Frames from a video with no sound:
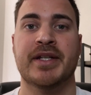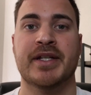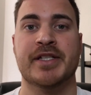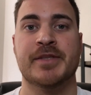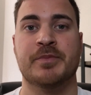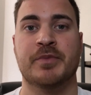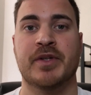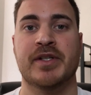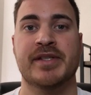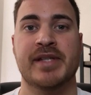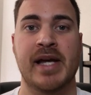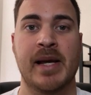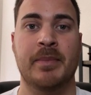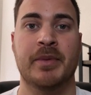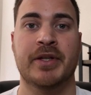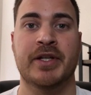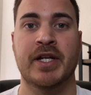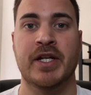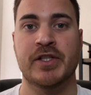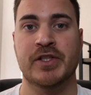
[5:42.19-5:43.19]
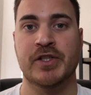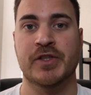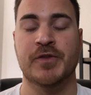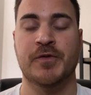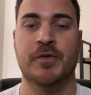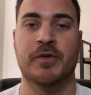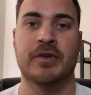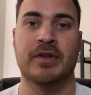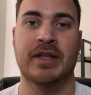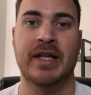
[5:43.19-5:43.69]
Express applications
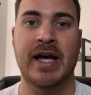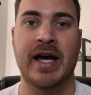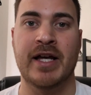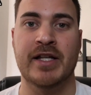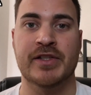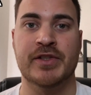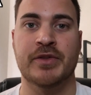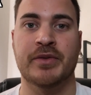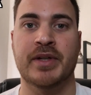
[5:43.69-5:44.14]
for last.